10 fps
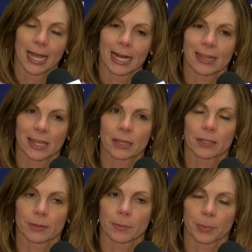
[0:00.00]
And I think
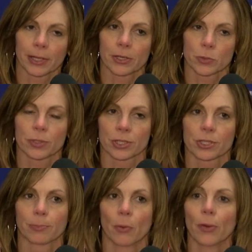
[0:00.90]
that the players were
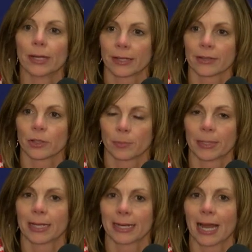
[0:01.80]
disappointed a little
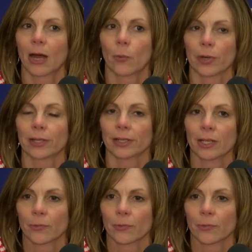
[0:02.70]
bit in how we